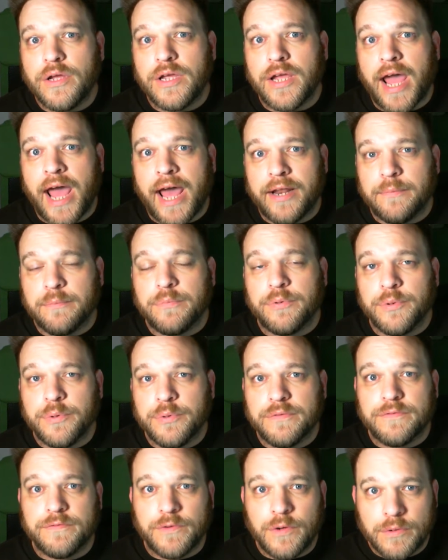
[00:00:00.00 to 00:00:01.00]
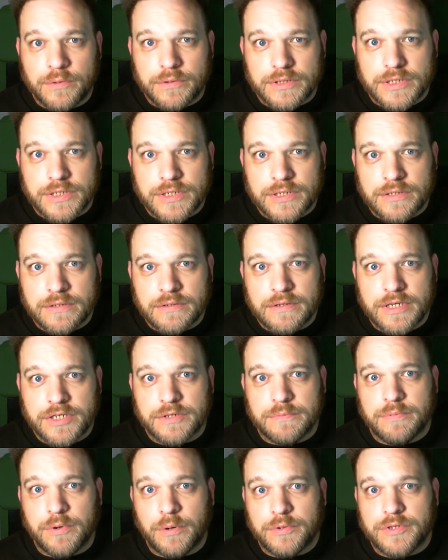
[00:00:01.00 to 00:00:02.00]
had improved focus, as
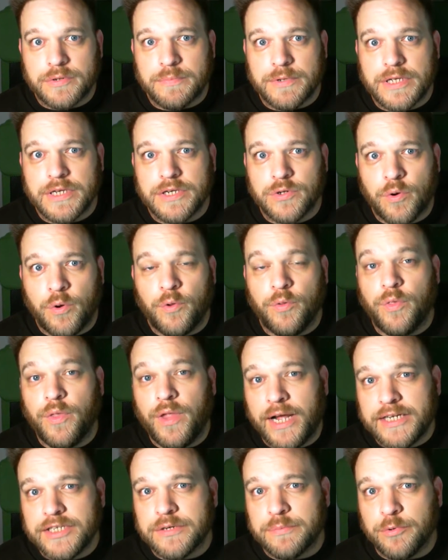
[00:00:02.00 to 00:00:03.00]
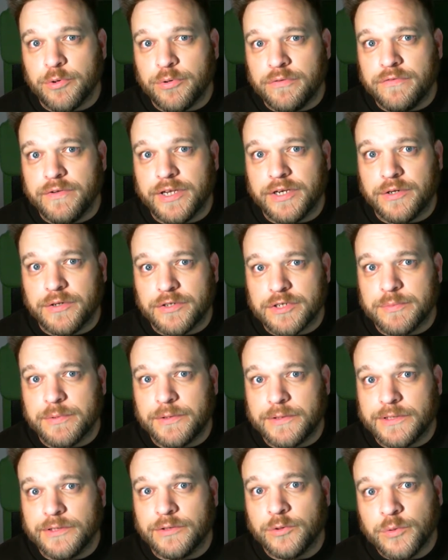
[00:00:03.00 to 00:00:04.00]
opposed to being told not to move and
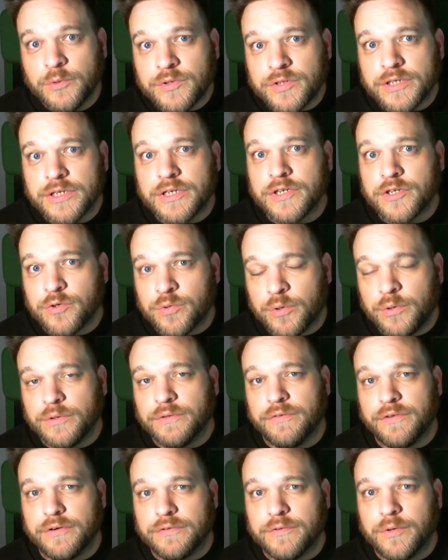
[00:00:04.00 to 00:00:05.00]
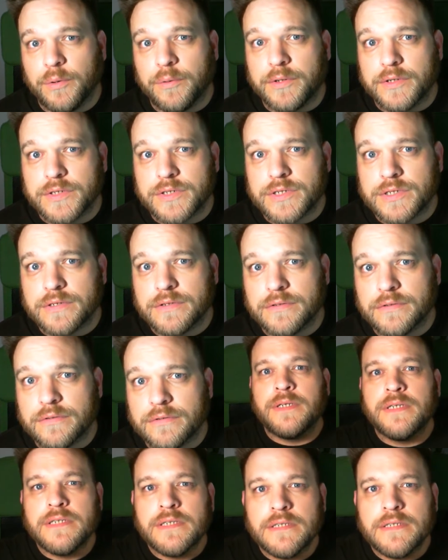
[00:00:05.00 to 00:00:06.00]
ultimately losing control of their focus.
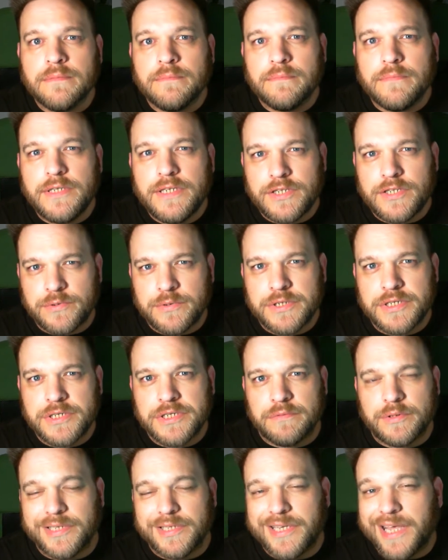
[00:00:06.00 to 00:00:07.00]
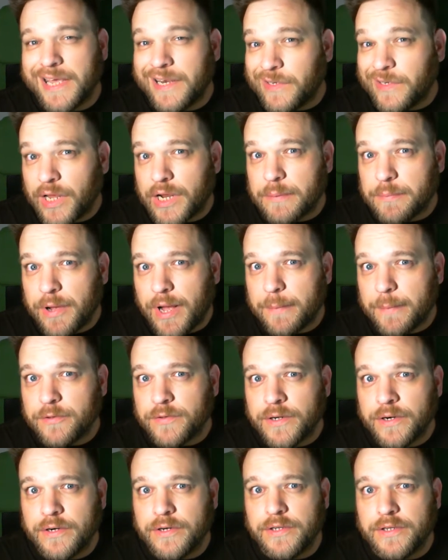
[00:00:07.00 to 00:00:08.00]
These toys have really gained a lot of
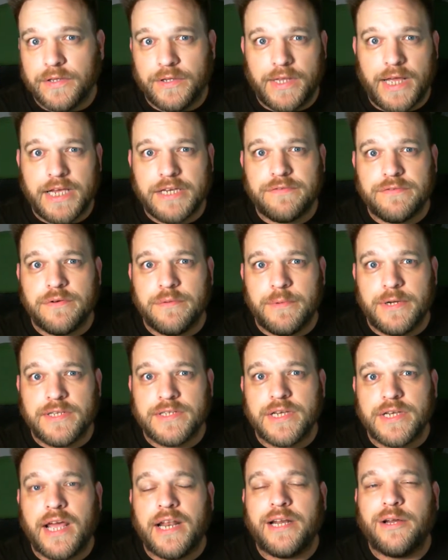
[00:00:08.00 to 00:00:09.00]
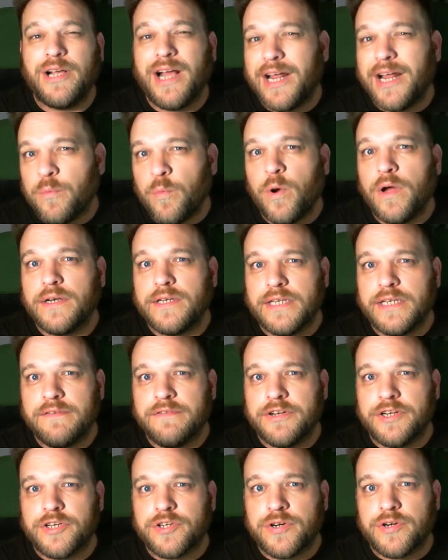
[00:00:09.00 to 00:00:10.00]
popularity in the last few months, and I kind of wanted to give
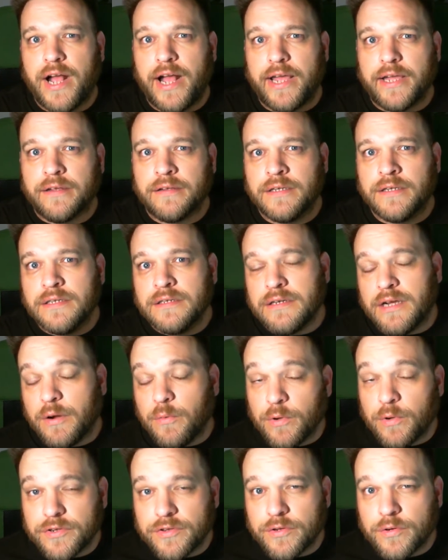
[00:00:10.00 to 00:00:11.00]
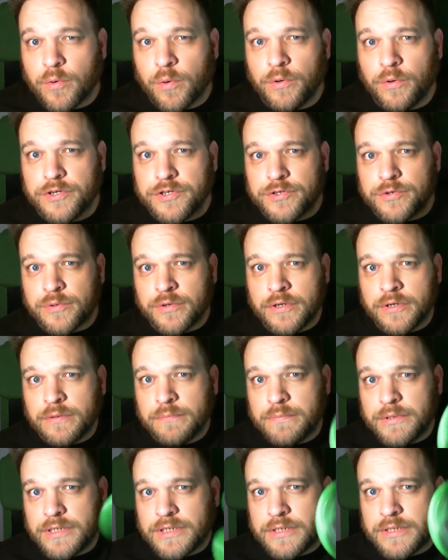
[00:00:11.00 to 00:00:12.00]
it a try. I went to the corner store
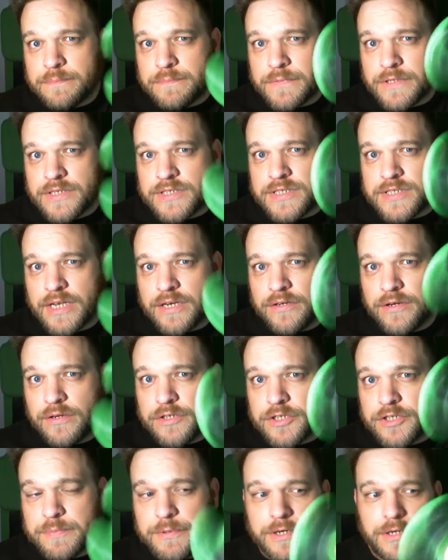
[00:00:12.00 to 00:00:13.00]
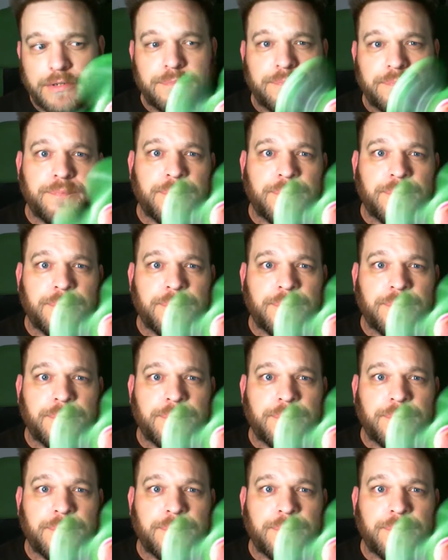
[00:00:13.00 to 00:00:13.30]
and picked up this $10 spinner.